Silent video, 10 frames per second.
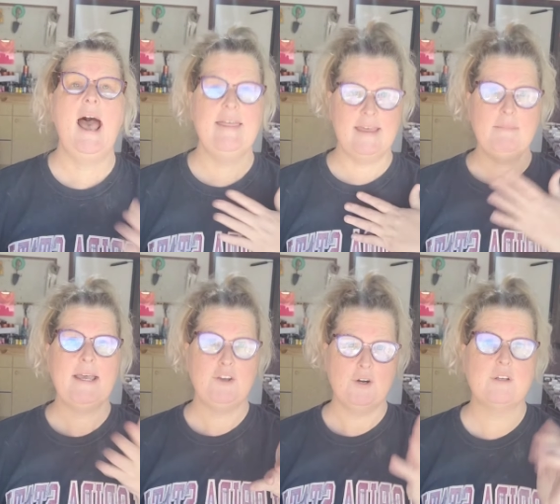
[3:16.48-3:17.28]
And then
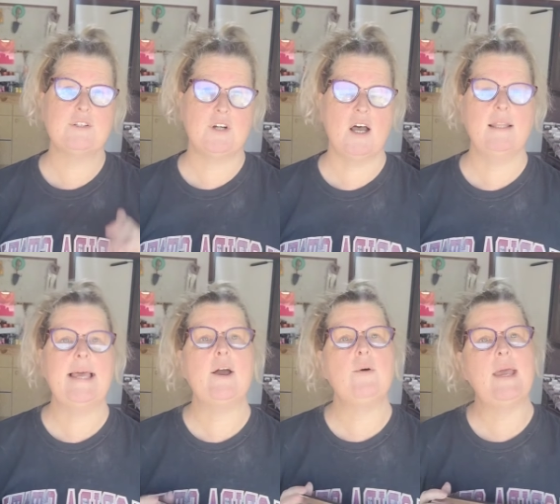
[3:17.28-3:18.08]
my girls are all
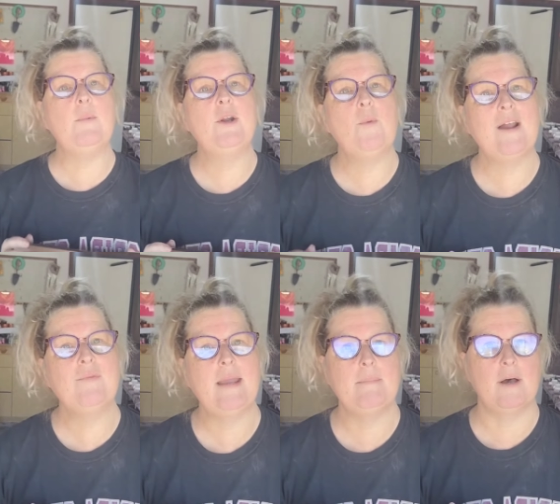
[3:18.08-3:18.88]
like, okay, we don't want a
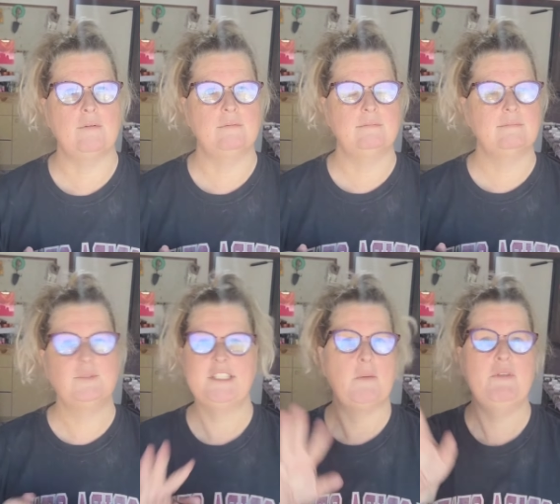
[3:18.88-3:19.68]
rainbow.
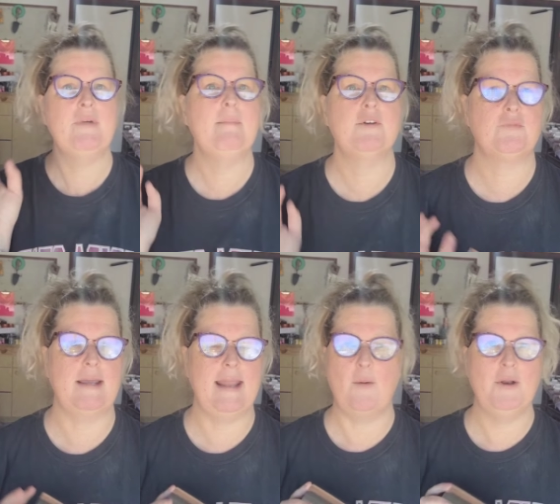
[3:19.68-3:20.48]
We're done with rainbows
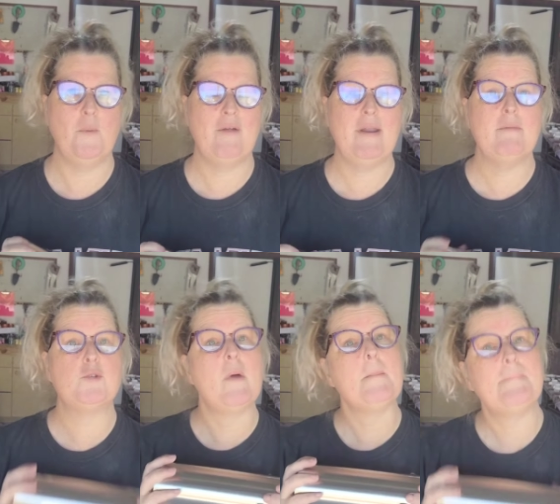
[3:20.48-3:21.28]
right now. We don't want
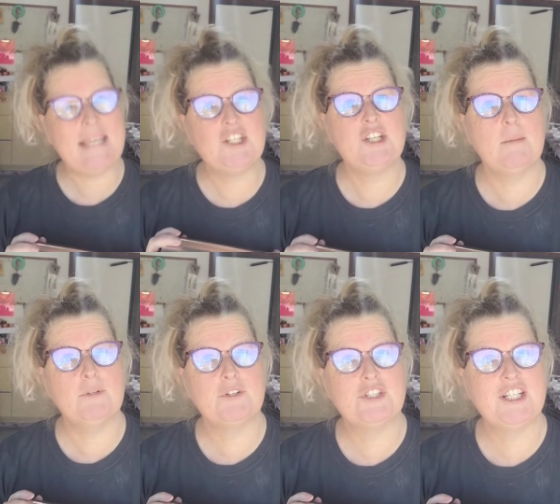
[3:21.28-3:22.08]
rainbows. We want beach
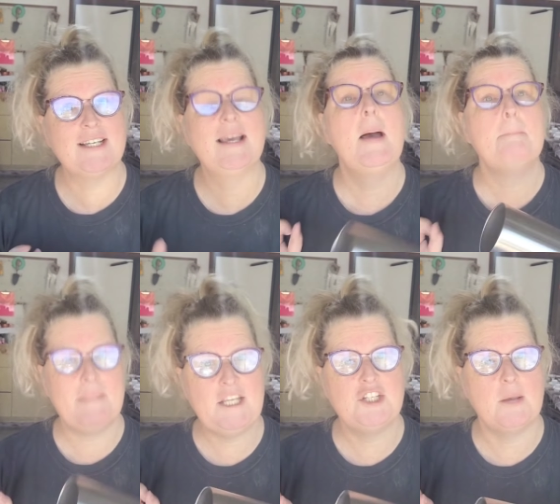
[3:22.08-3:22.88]
tumblers, chick.
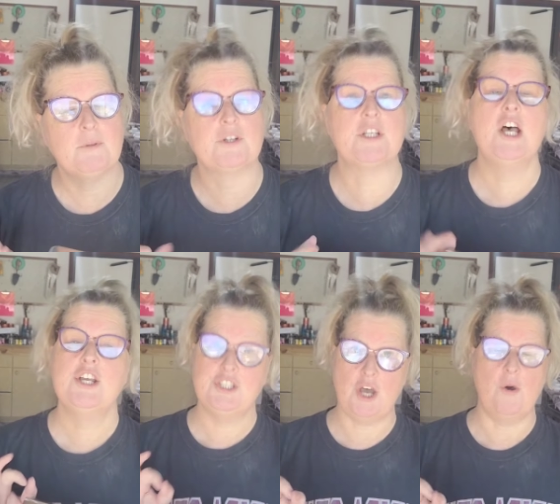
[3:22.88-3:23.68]
Beach tumblers.
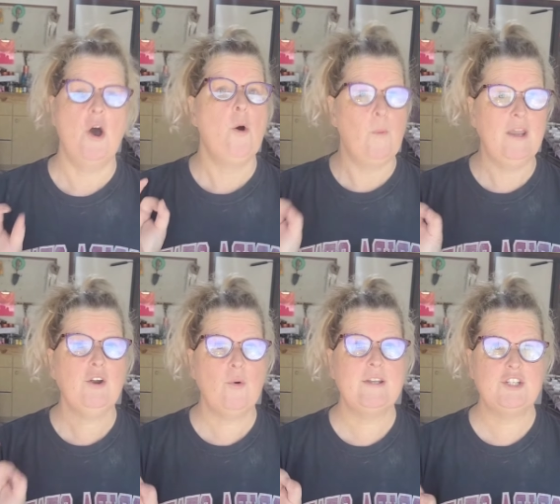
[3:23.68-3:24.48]
So we
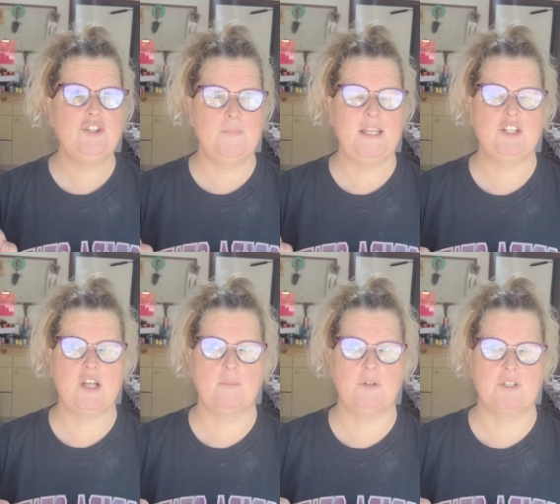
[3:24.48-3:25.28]
are going to do beach
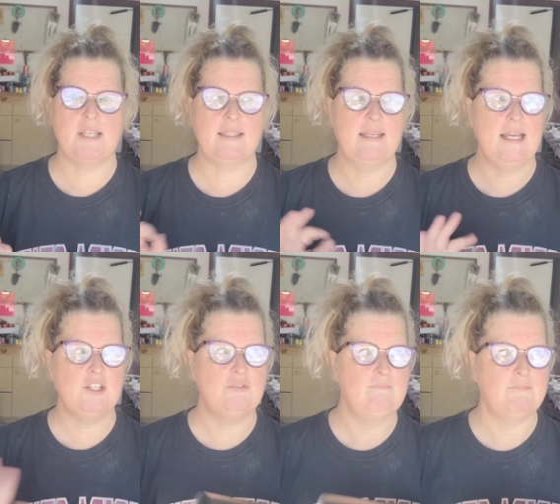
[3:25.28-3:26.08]
tumblers. Like the
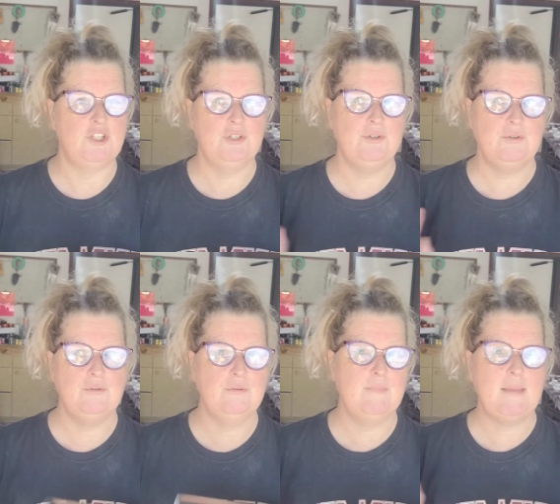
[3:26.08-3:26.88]
next
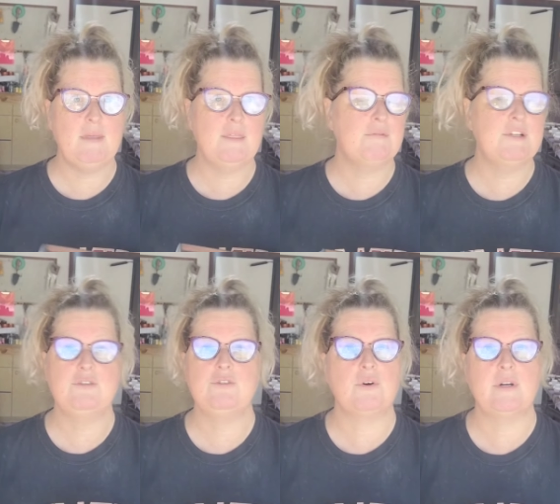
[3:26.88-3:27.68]
2, maybe 3
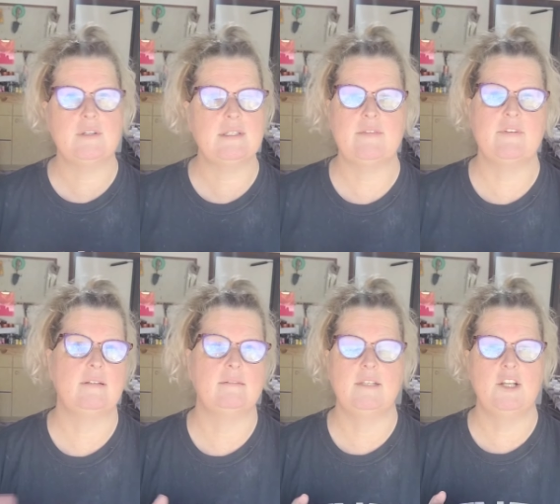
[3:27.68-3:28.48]
tutorials
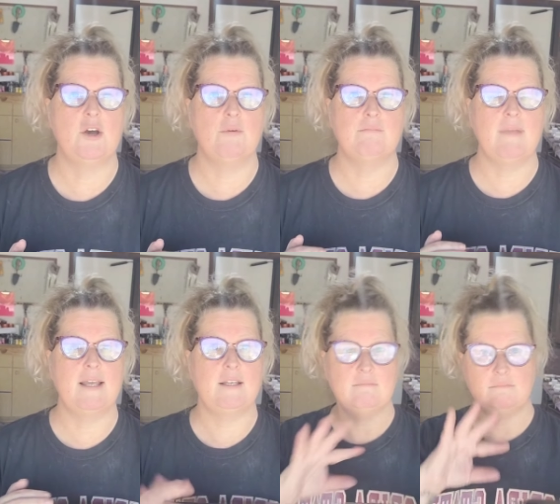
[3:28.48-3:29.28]
even, you know,
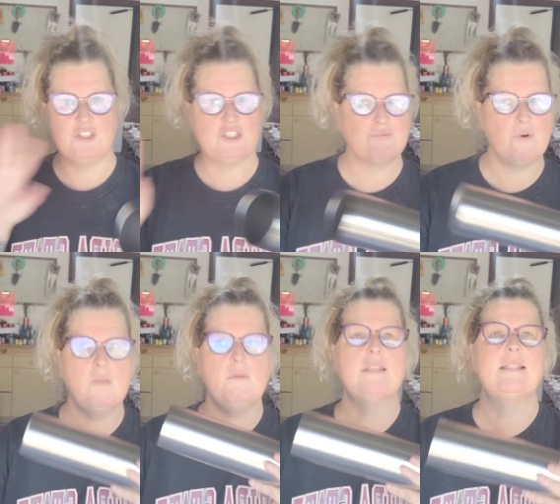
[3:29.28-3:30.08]
might just roll
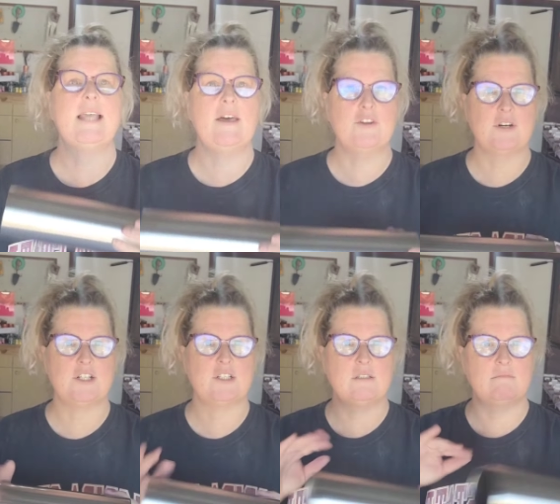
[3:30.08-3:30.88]
them all together
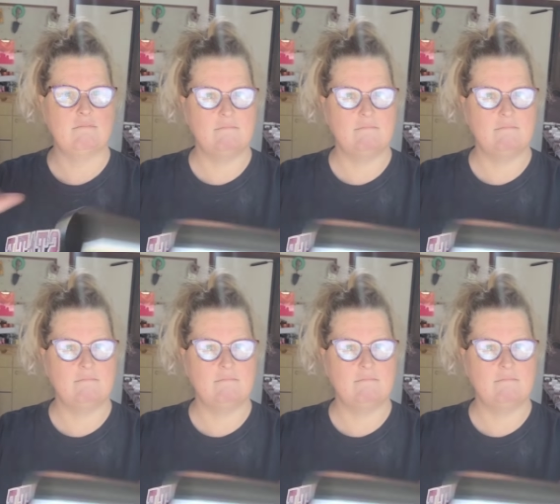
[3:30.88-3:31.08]
and just